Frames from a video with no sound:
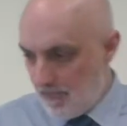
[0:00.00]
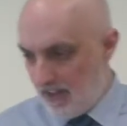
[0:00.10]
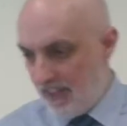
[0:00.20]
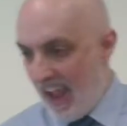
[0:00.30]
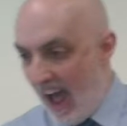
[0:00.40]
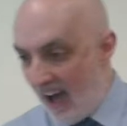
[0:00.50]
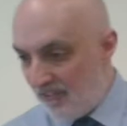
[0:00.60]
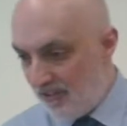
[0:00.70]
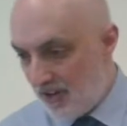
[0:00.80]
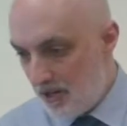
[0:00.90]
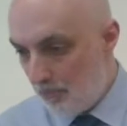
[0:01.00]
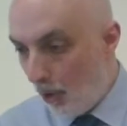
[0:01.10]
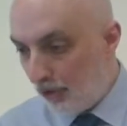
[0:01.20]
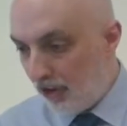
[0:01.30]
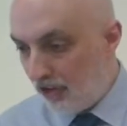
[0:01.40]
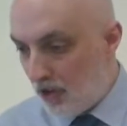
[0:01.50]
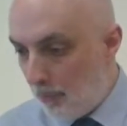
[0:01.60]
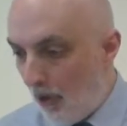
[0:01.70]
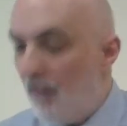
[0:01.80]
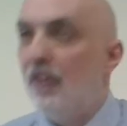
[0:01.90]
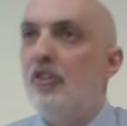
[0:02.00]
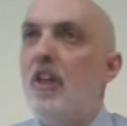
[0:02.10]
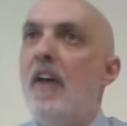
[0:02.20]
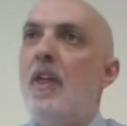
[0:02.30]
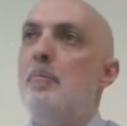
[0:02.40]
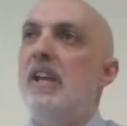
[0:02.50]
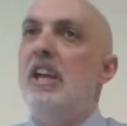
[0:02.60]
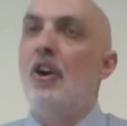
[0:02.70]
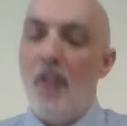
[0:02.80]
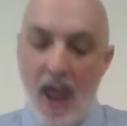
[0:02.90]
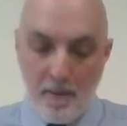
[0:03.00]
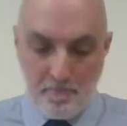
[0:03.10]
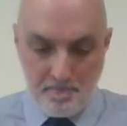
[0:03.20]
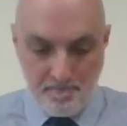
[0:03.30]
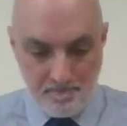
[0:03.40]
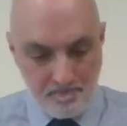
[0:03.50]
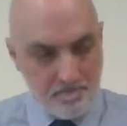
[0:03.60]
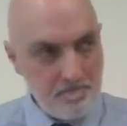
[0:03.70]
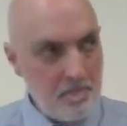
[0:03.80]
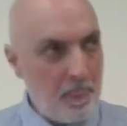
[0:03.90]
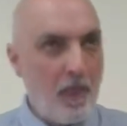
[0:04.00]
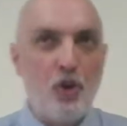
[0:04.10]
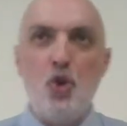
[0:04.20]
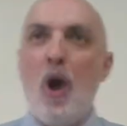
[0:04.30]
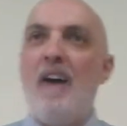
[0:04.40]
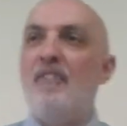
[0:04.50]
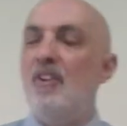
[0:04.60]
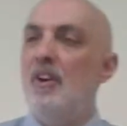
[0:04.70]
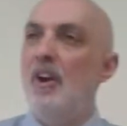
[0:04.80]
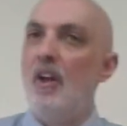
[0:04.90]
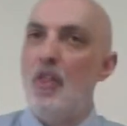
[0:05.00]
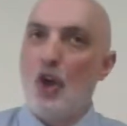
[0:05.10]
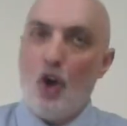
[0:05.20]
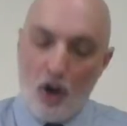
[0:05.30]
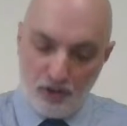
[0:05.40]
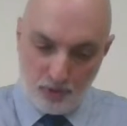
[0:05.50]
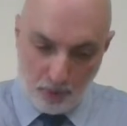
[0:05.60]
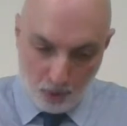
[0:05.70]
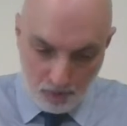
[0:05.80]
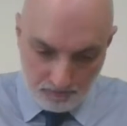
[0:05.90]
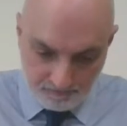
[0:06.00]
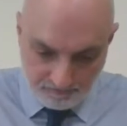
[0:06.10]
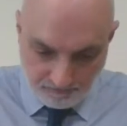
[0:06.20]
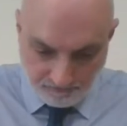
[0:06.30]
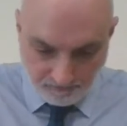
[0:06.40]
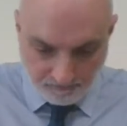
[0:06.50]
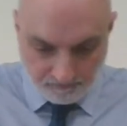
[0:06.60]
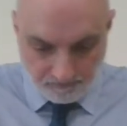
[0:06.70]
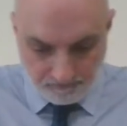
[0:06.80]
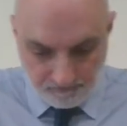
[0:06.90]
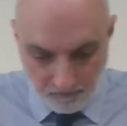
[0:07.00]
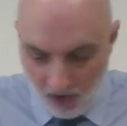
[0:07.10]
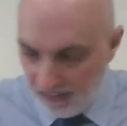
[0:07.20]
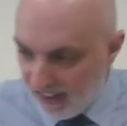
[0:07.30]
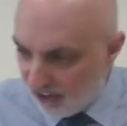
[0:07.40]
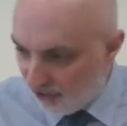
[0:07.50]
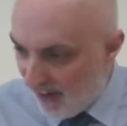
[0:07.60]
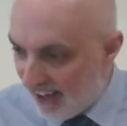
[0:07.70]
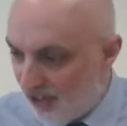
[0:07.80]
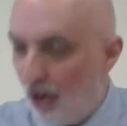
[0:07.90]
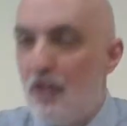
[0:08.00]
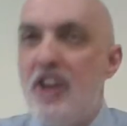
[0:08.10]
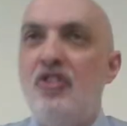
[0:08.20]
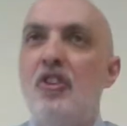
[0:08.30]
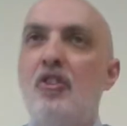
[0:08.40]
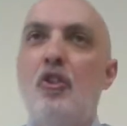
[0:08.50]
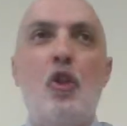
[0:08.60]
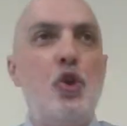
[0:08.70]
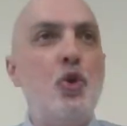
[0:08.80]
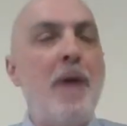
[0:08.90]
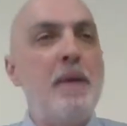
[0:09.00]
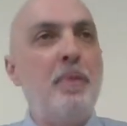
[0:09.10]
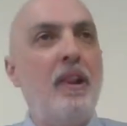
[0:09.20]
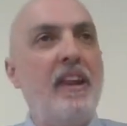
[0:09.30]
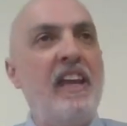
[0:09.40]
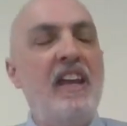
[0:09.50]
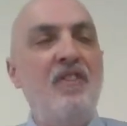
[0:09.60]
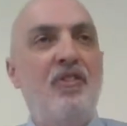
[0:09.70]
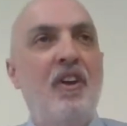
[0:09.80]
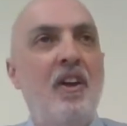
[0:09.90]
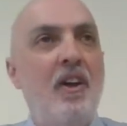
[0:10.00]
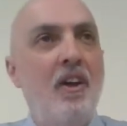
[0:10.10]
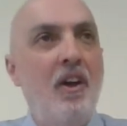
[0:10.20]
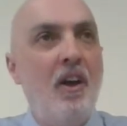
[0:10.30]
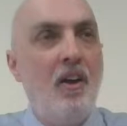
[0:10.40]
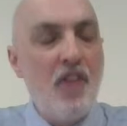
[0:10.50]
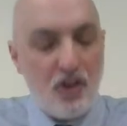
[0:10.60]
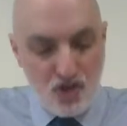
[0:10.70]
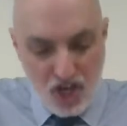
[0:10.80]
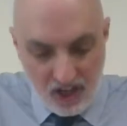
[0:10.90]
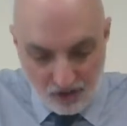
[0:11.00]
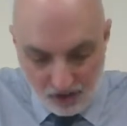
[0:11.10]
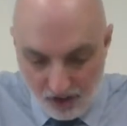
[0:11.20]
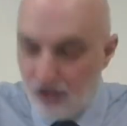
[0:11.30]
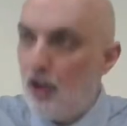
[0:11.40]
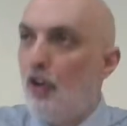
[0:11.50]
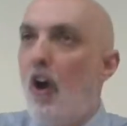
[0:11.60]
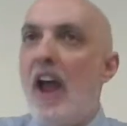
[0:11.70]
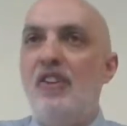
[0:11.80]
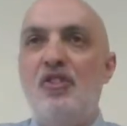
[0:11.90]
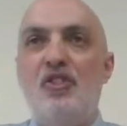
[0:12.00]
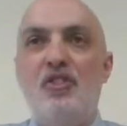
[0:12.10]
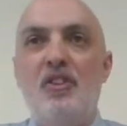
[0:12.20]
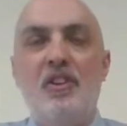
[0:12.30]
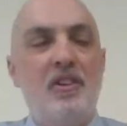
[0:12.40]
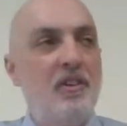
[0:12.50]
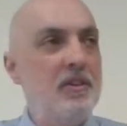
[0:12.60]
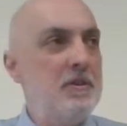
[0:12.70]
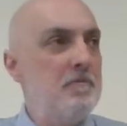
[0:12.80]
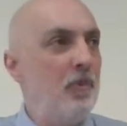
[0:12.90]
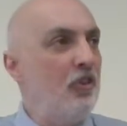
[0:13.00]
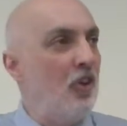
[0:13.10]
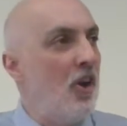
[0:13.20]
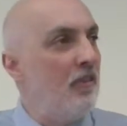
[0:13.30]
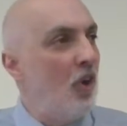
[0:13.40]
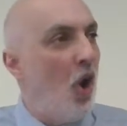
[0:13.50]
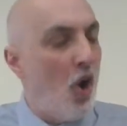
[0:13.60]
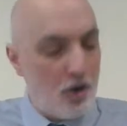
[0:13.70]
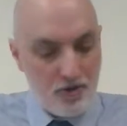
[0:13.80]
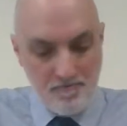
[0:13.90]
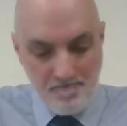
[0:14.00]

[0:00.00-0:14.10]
They have Moses and the prophets, let them hear them. You have the gospel. And these things are written so that you might believe that Jesus is the Christ, the Son of God,